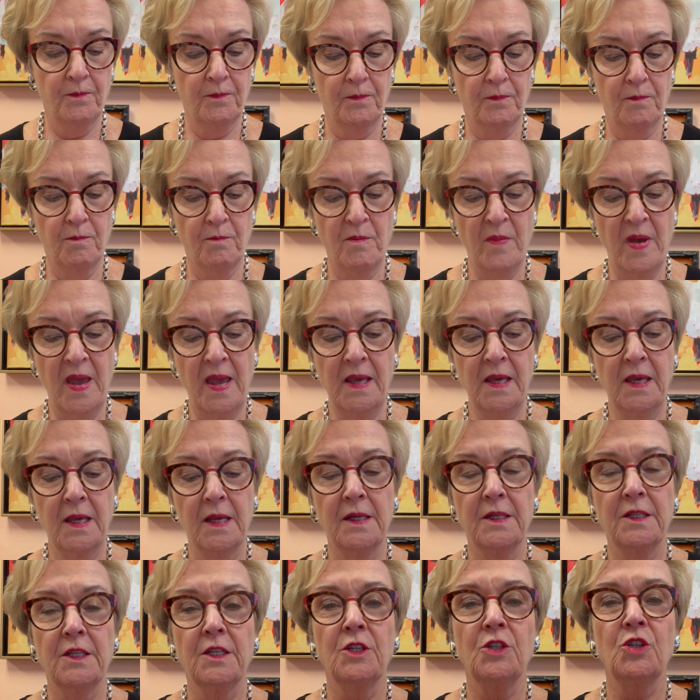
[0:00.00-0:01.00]
Make
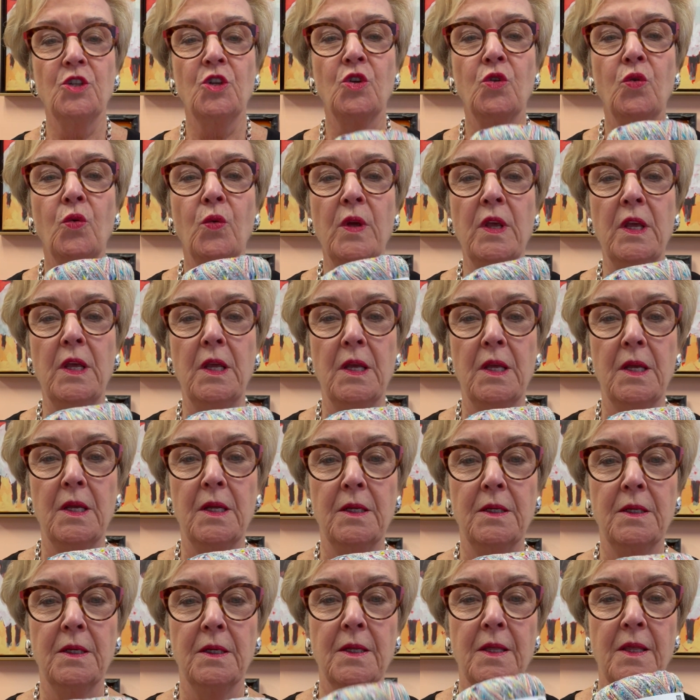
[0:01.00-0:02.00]
It
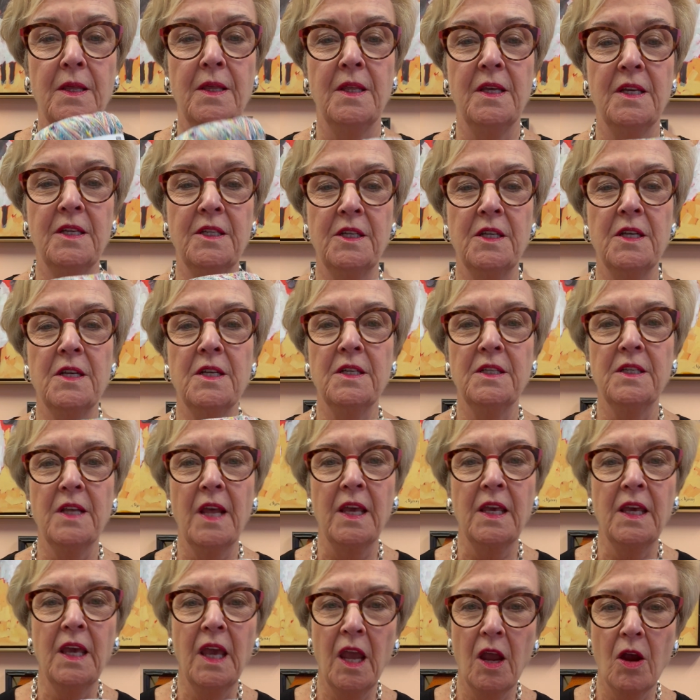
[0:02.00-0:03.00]
Tweed. This is a
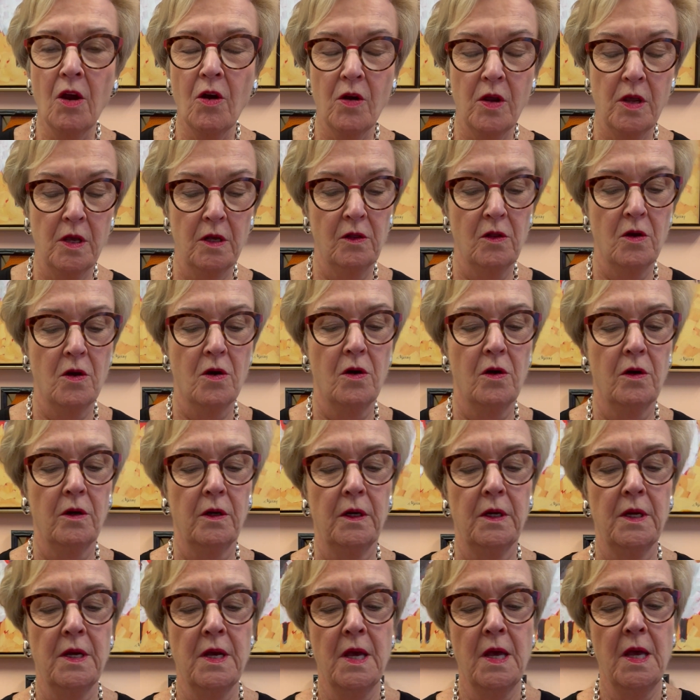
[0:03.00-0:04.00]
carry-along.
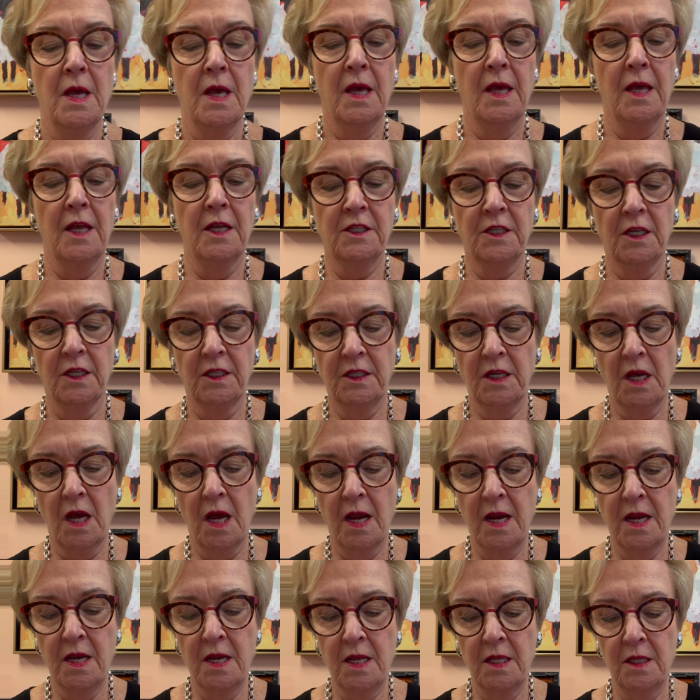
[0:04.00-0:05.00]
It's a
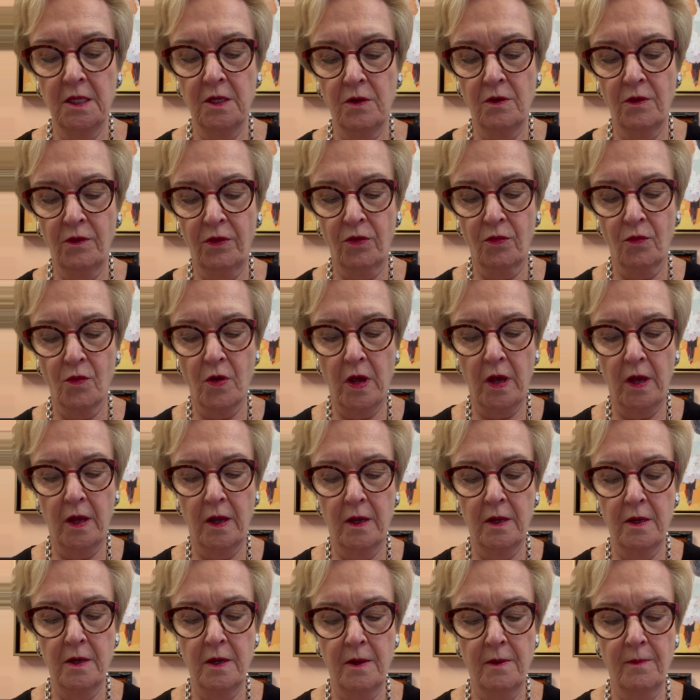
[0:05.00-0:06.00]
tiny little
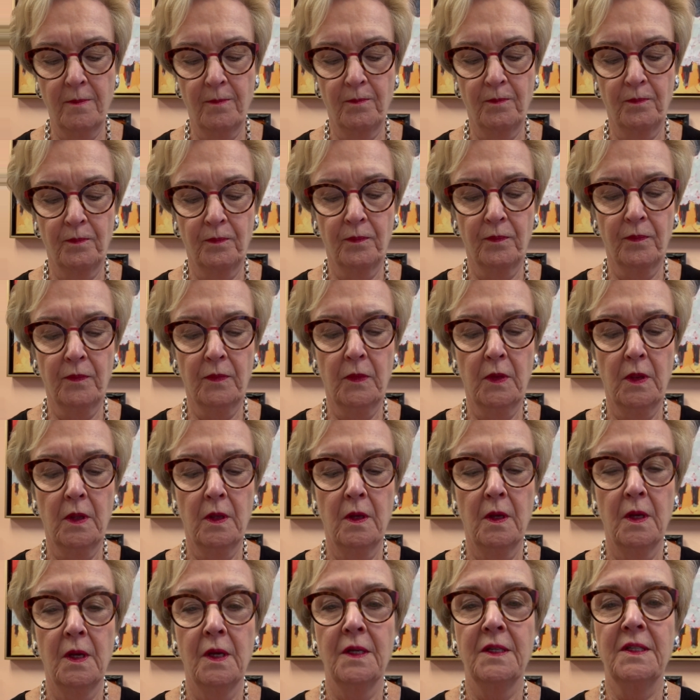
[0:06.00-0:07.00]
thread,
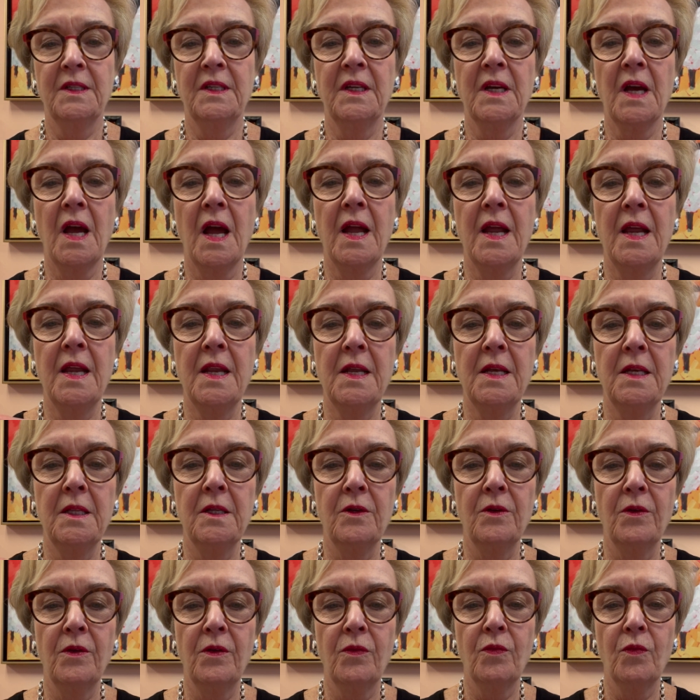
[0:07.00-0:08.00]

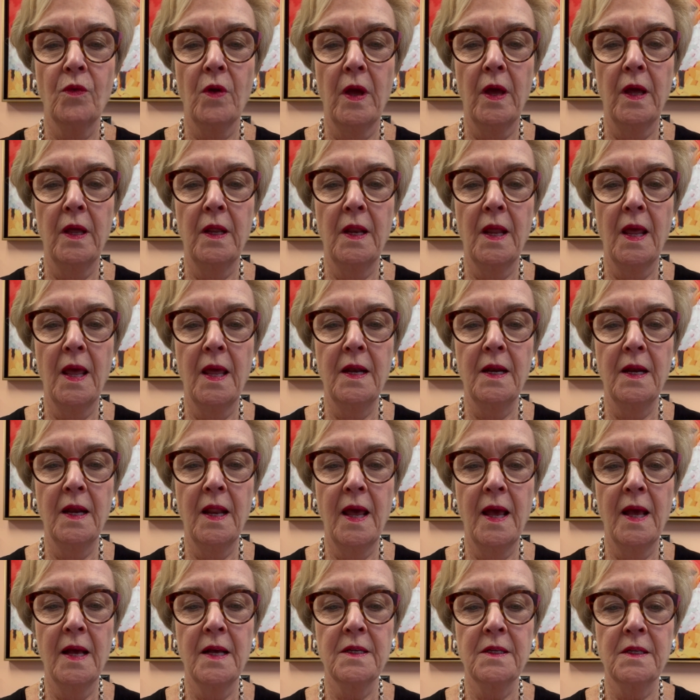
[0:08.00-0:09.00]
and it
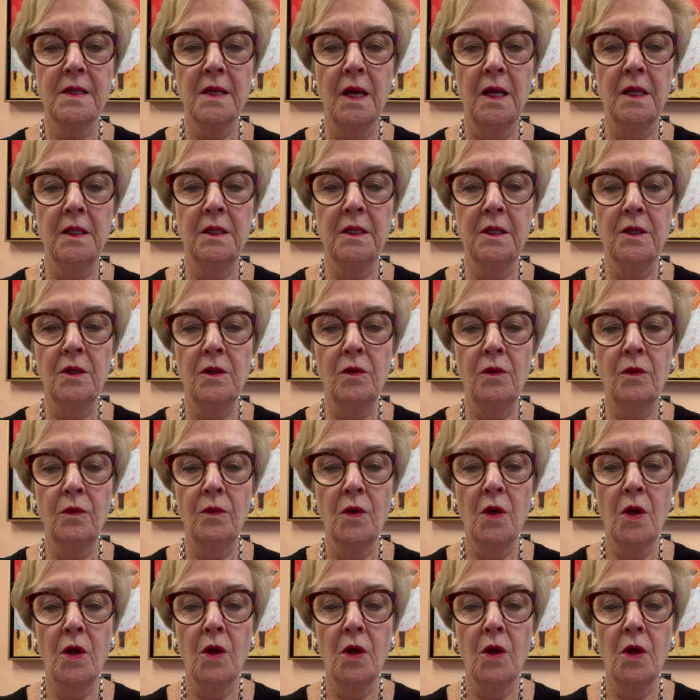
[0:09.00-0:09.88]
has a little